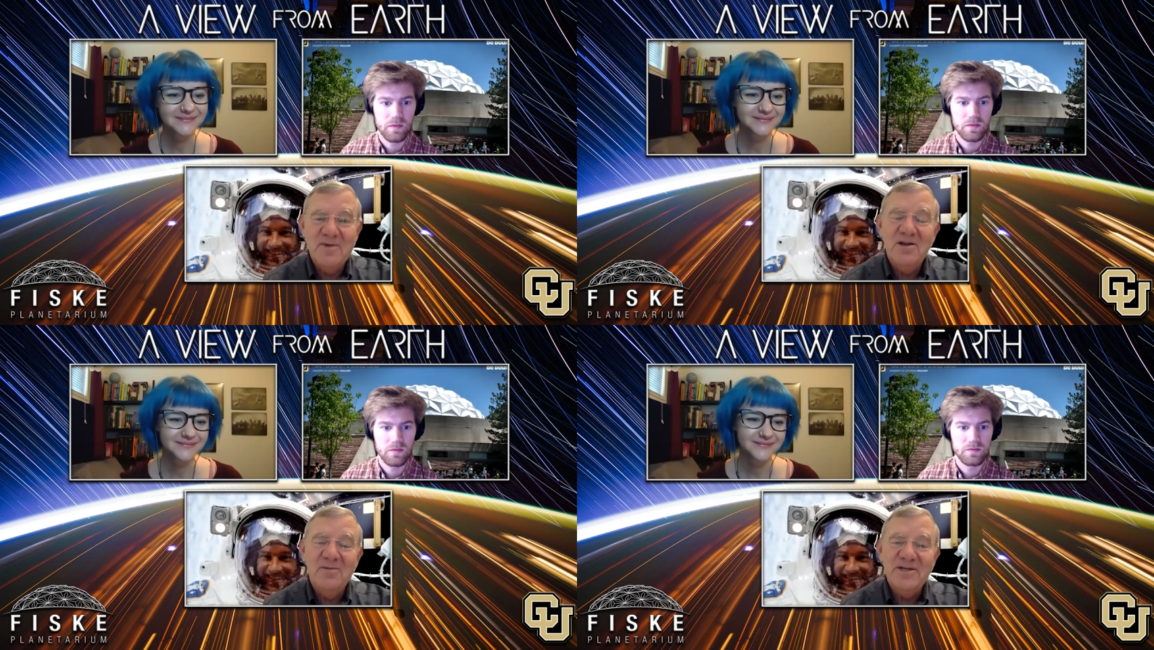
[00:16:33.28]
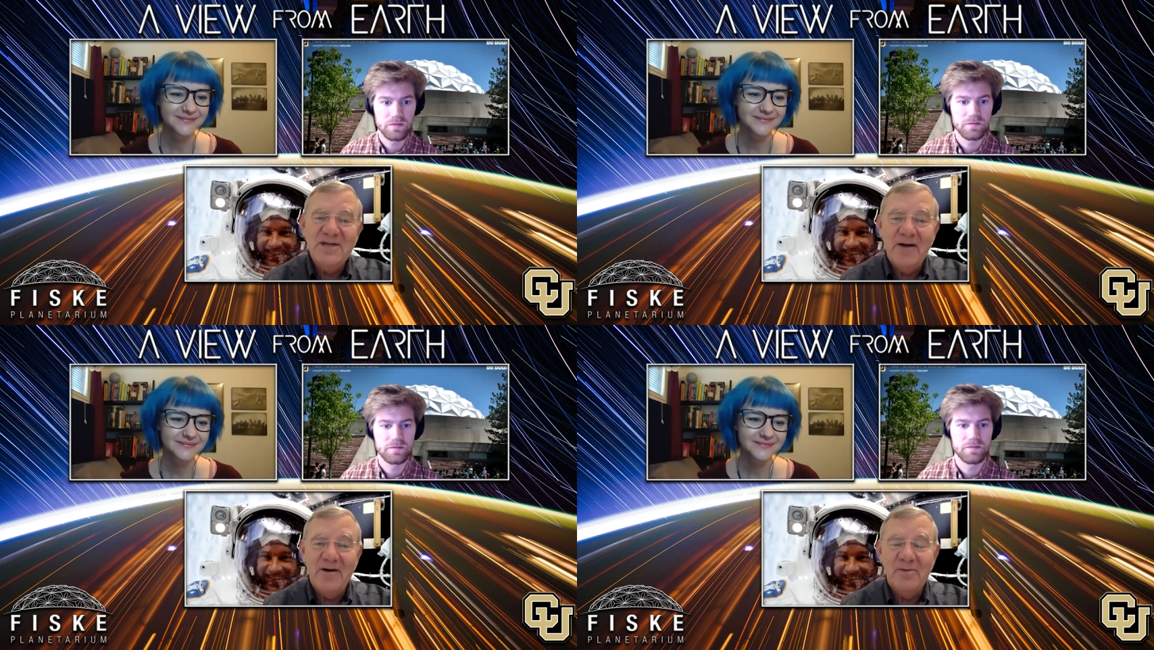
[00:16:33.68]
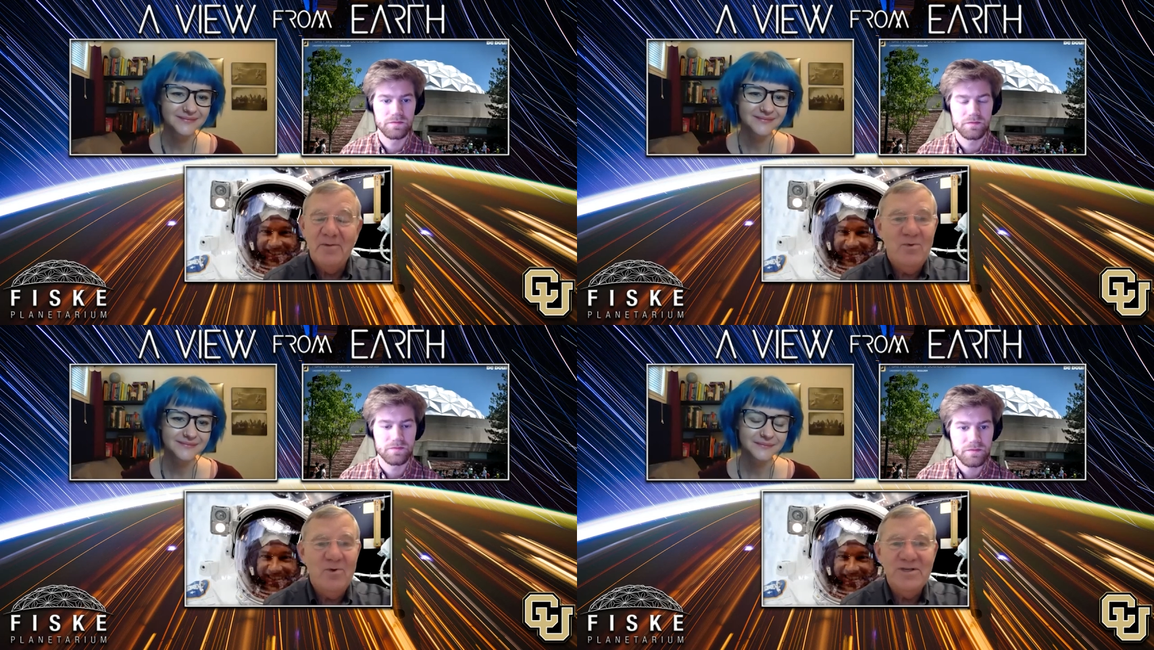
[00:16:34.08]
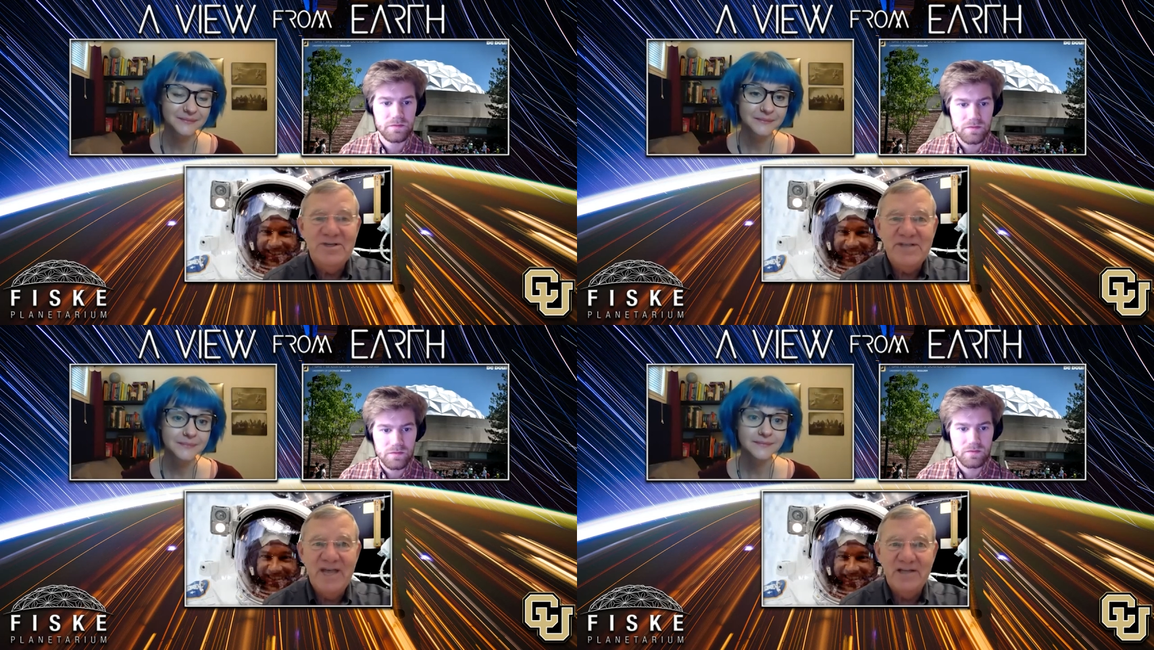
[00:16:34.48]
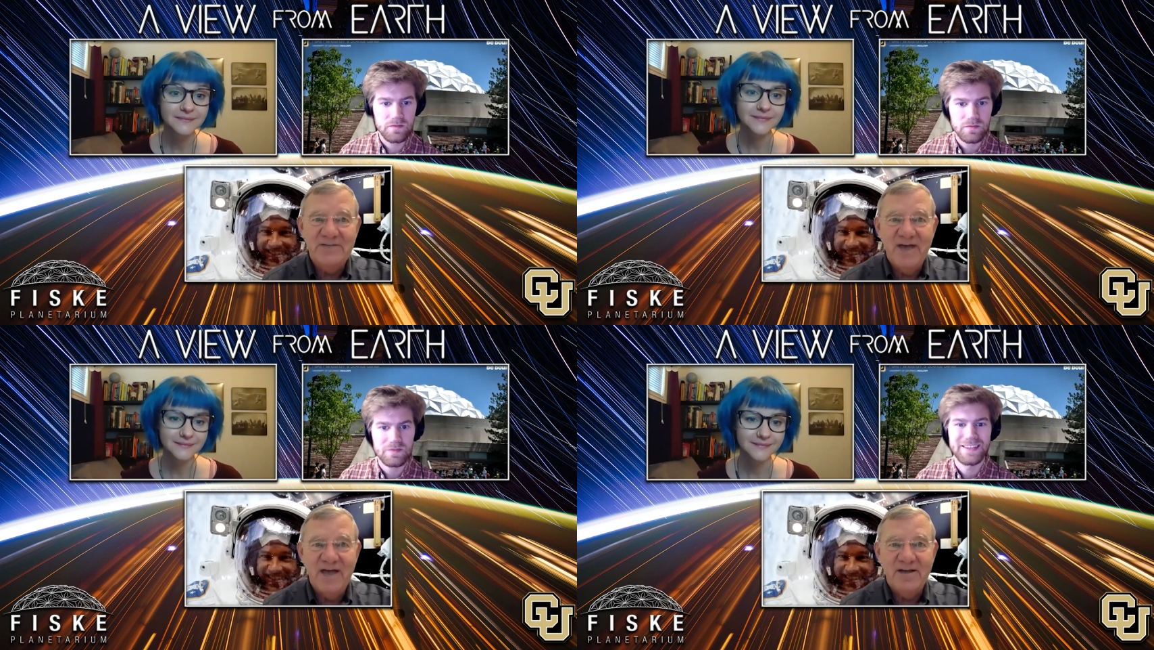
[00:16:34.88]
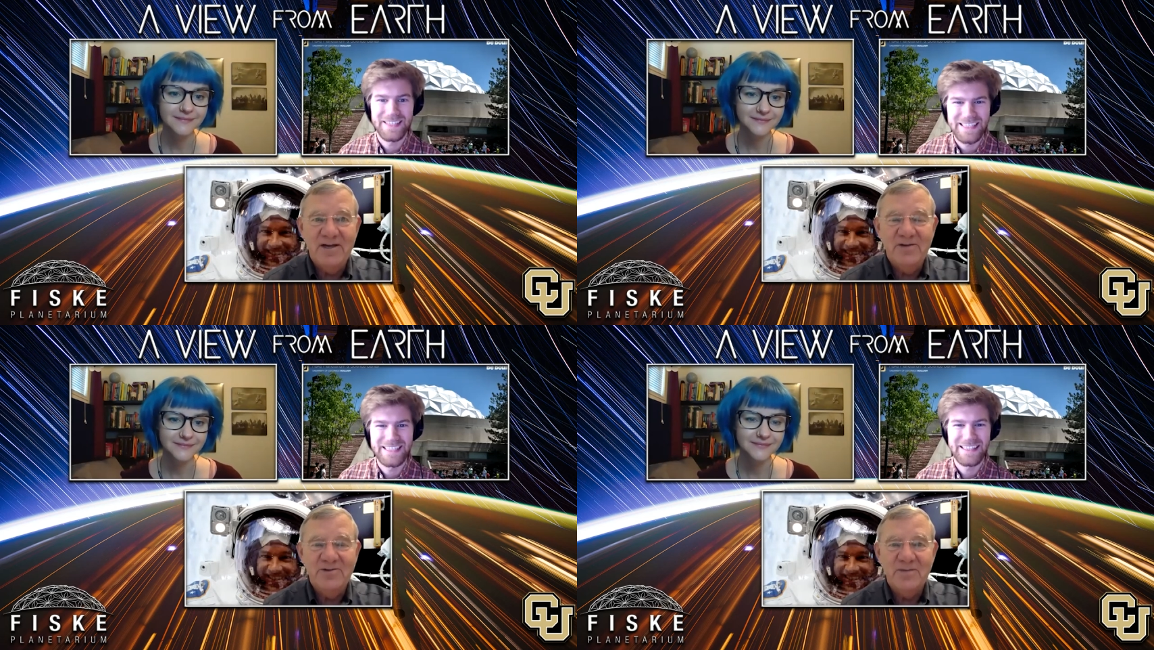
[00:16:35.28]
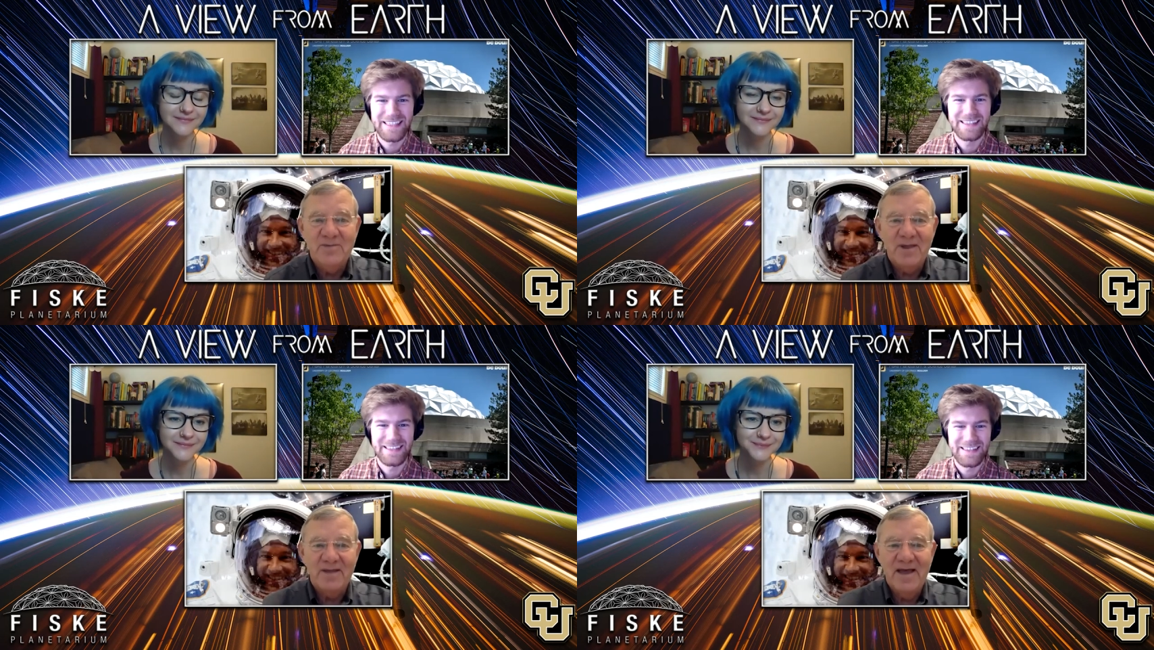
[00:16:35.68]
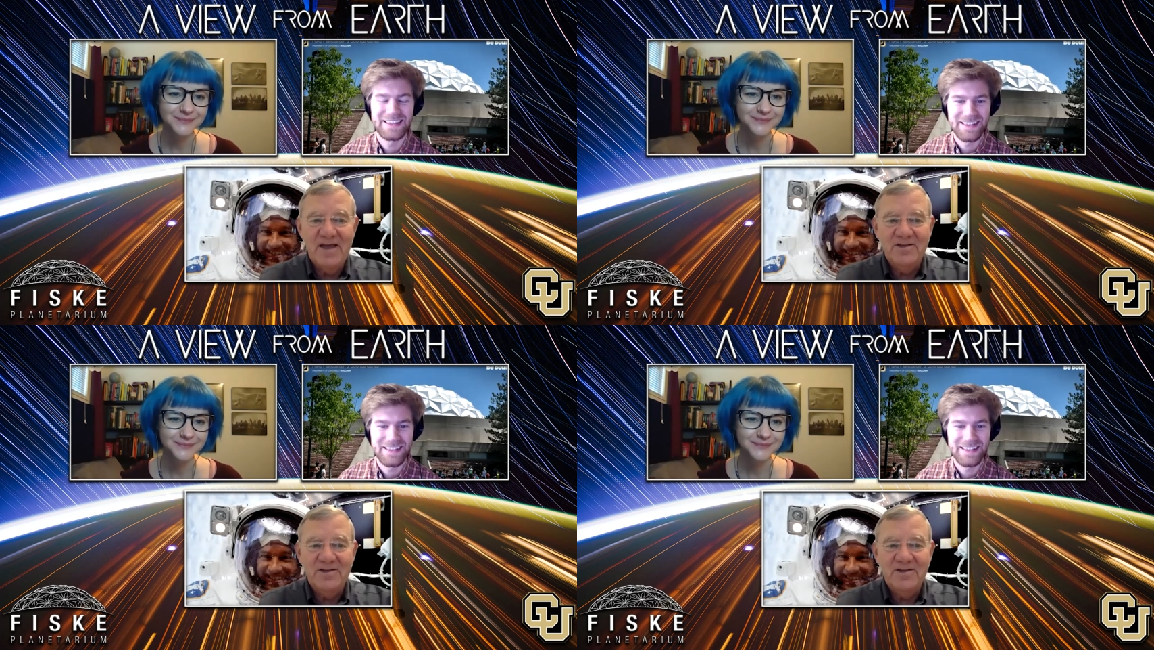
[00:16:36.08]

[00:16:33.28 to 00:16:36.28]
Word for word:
Speaker 1: a little bit tiring, but boy, is it satisfying to do something like that.